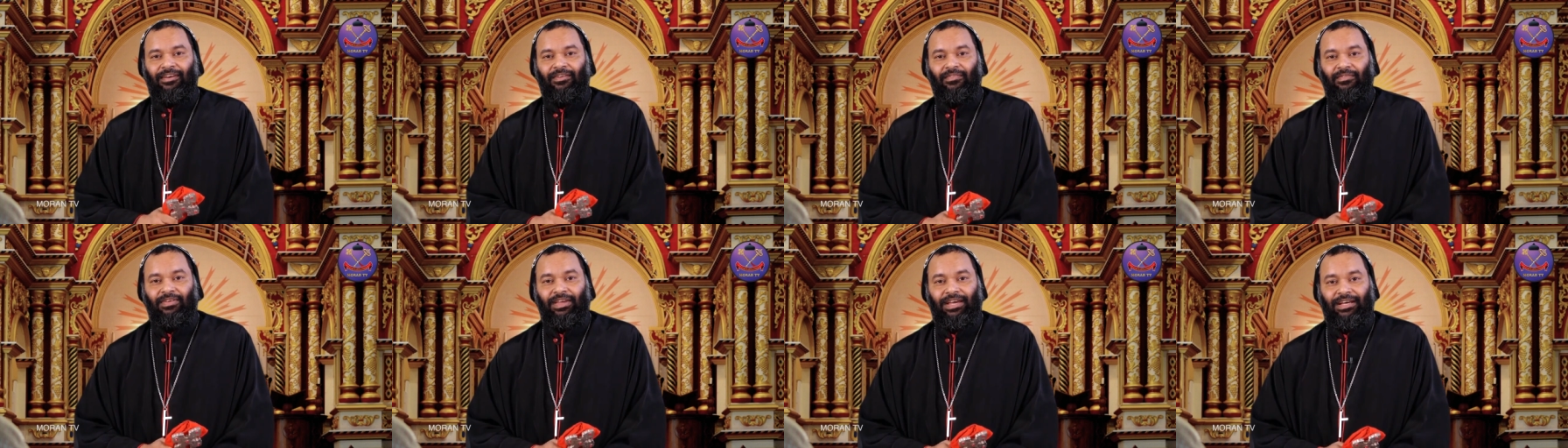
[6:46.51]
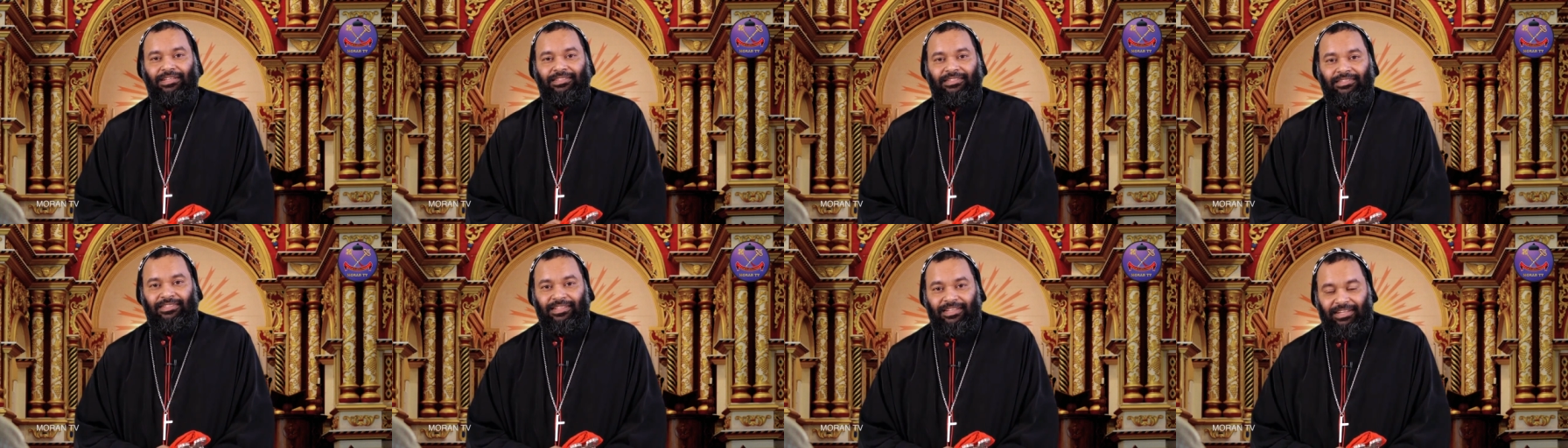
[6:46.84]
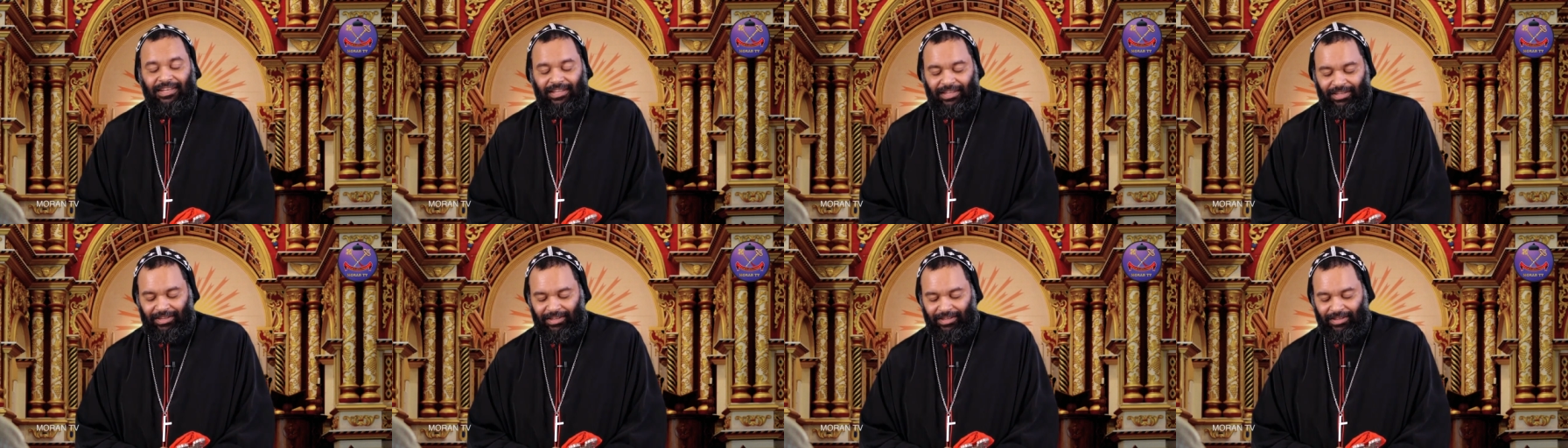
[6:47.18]
we are
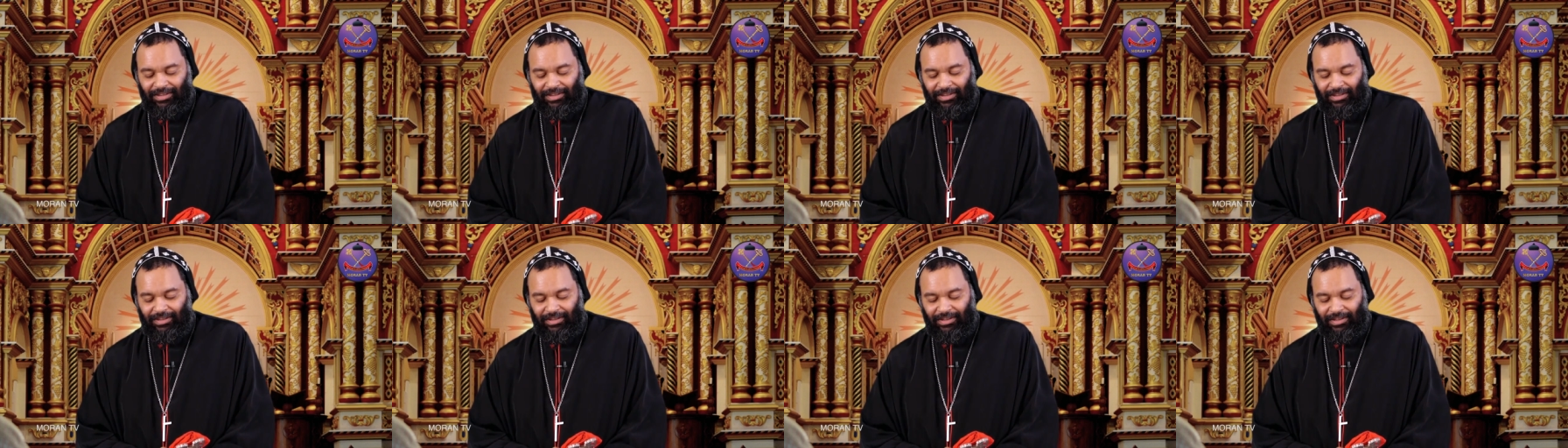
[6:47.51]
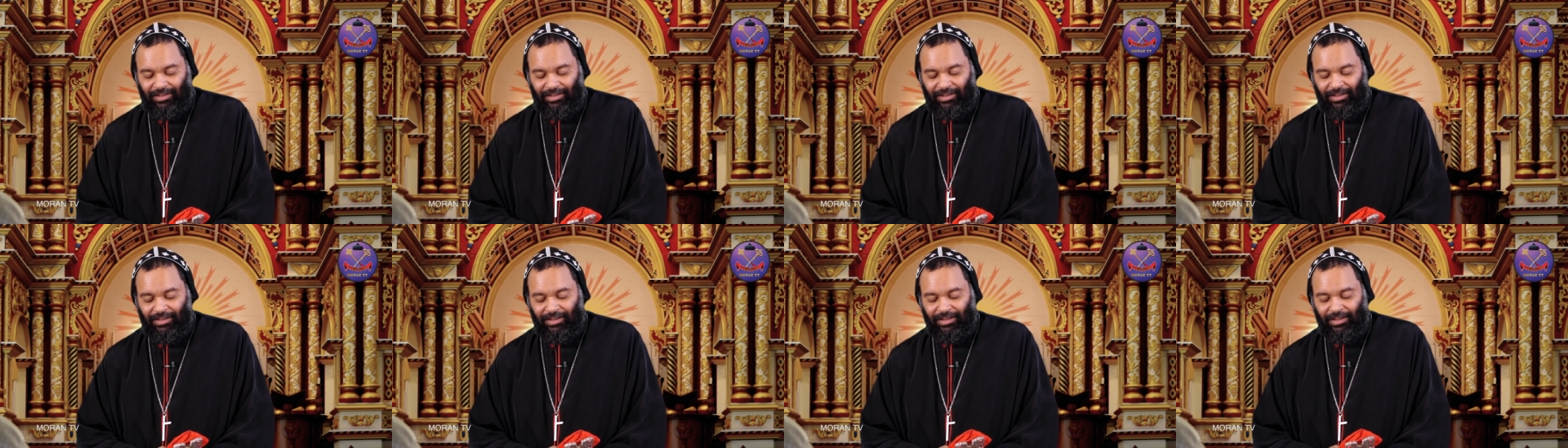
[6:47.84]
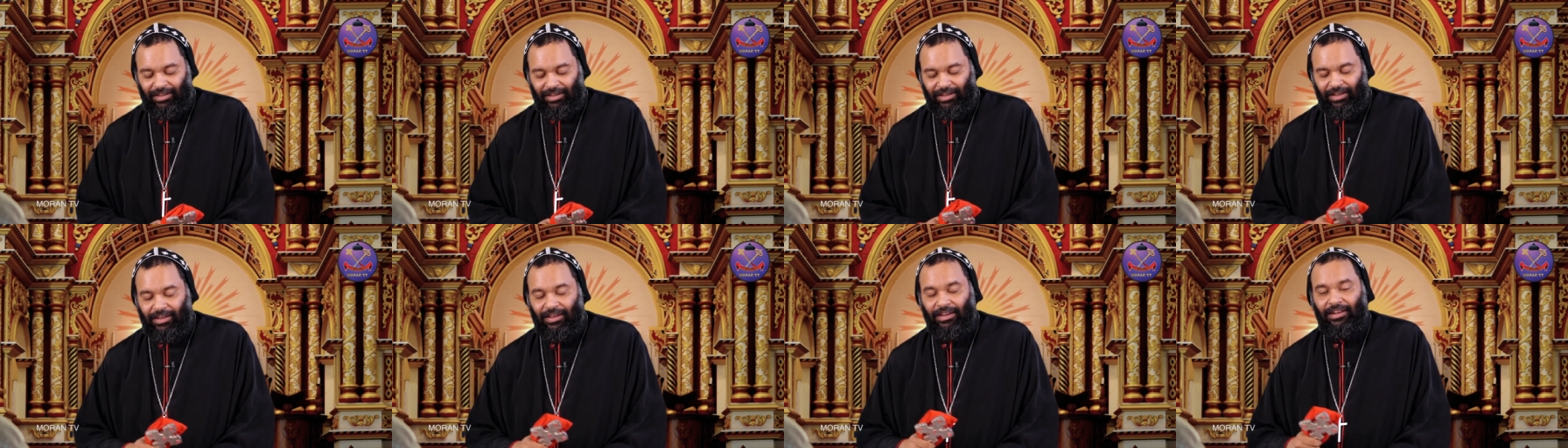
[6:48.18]
sitting
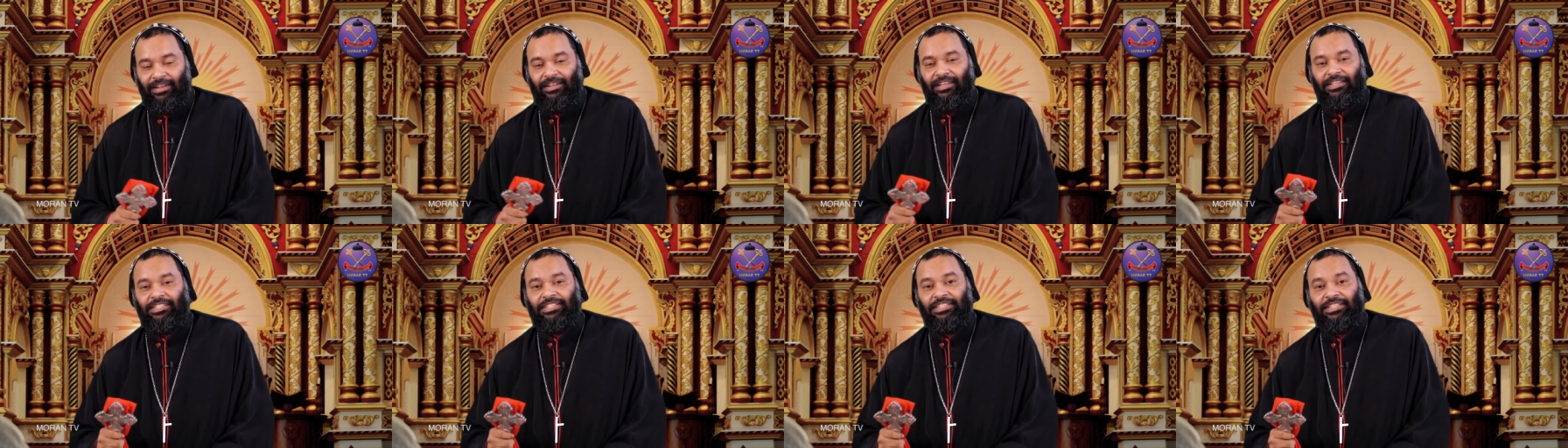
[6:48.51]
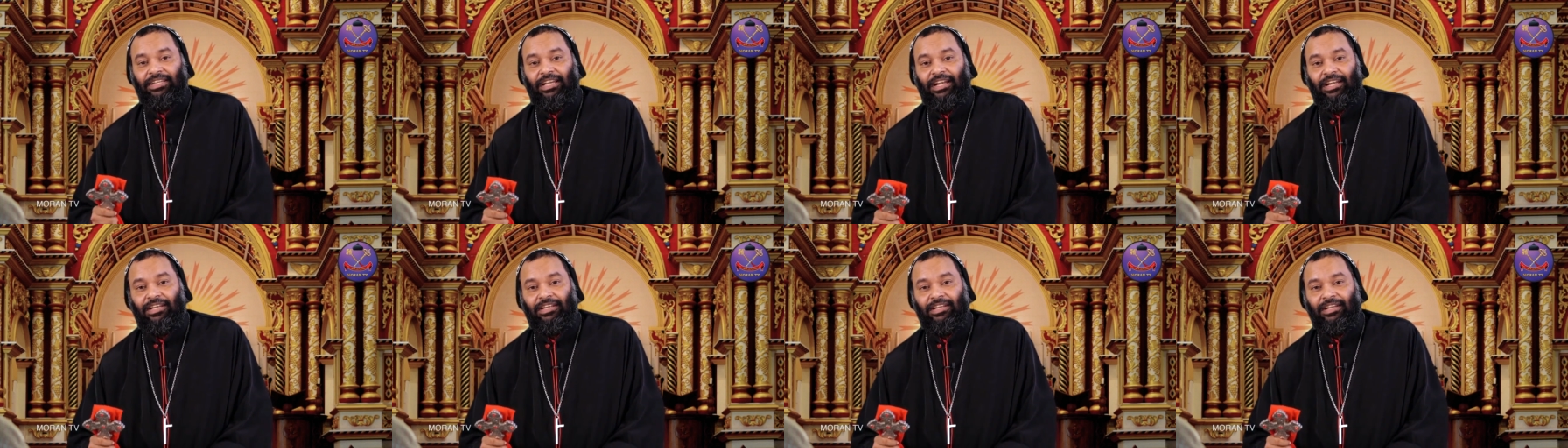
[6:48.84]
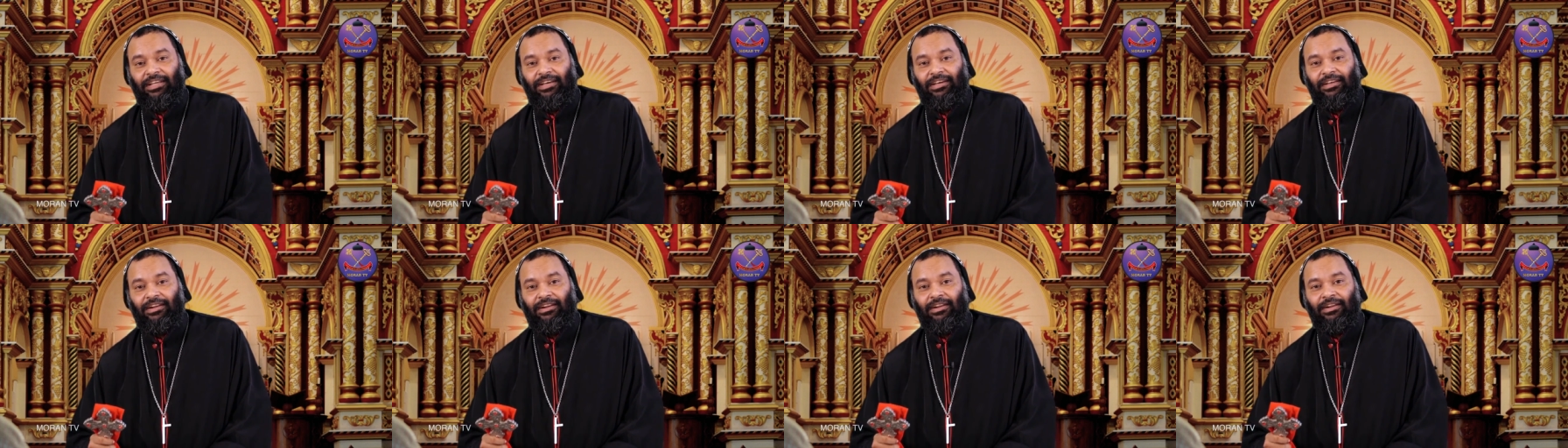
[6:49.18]
in the
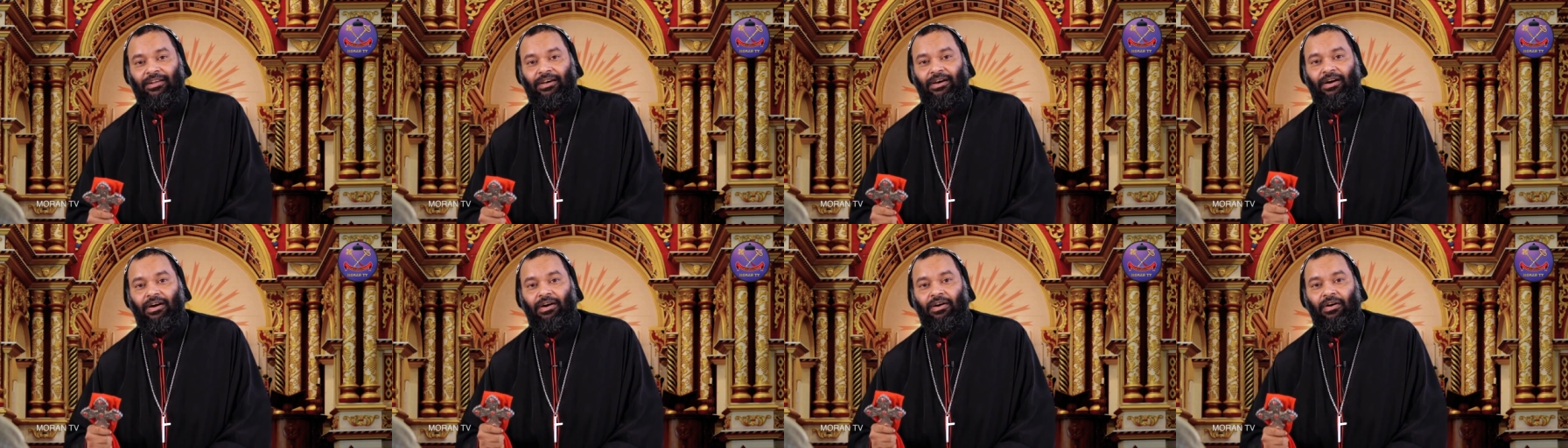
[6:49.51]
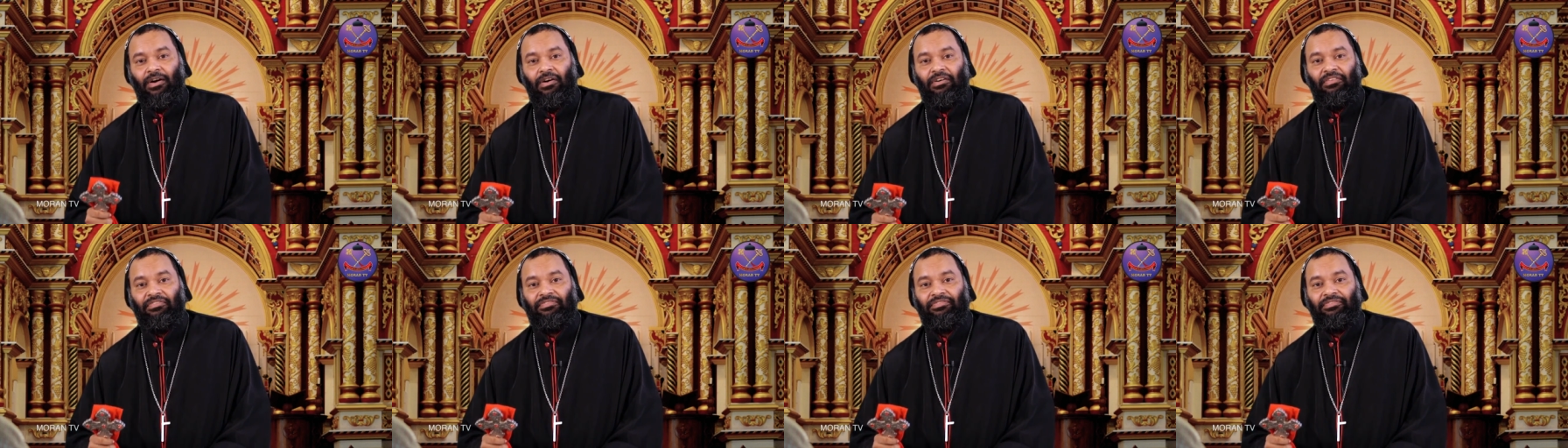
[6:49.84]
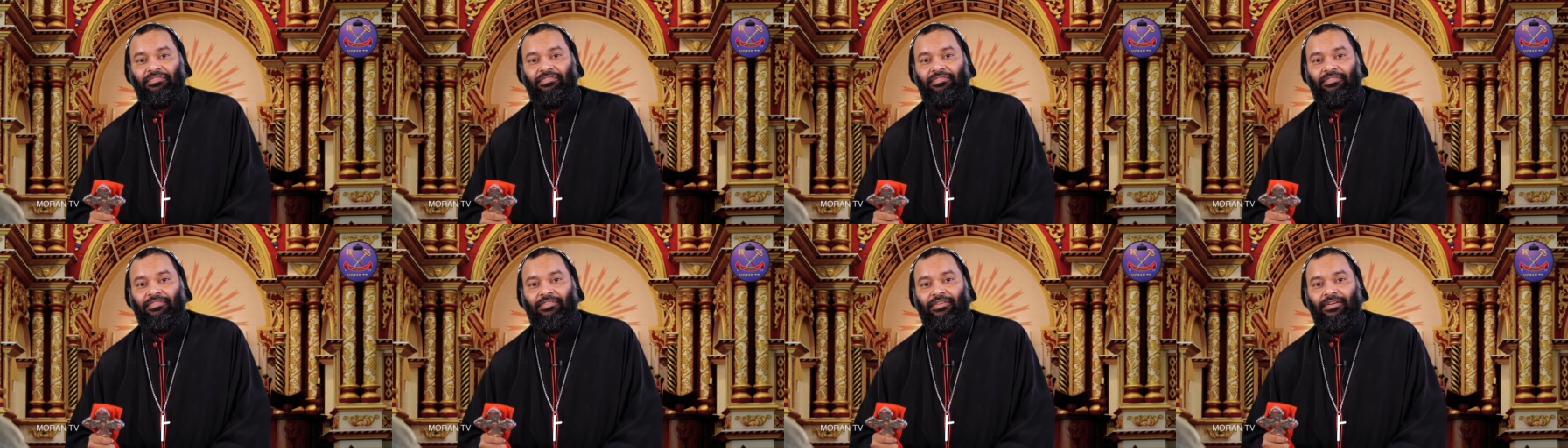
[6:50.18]
shelter
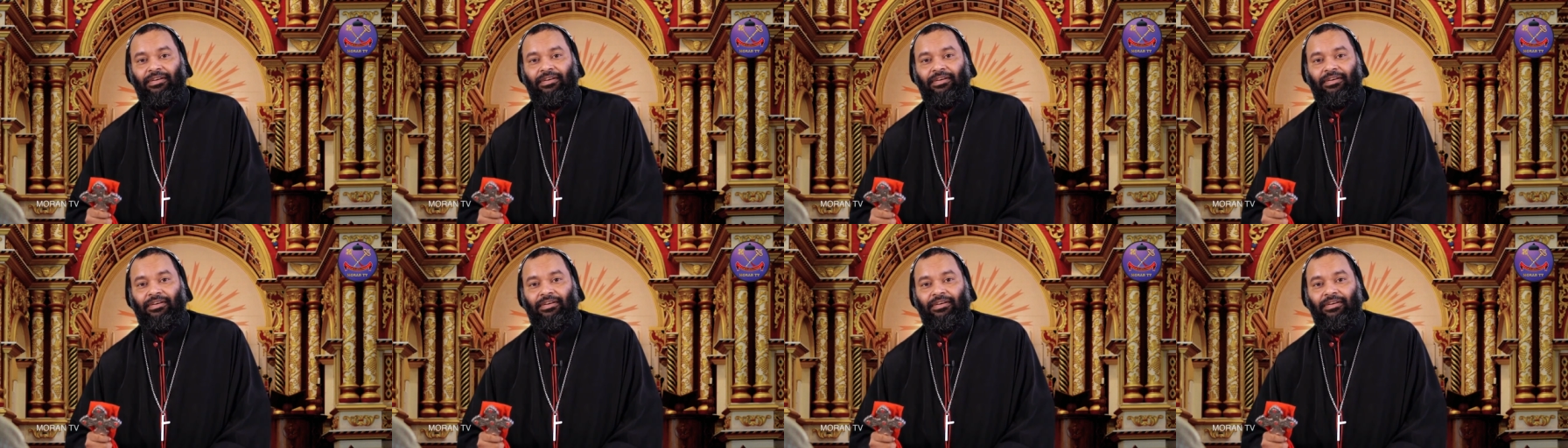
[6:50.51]
of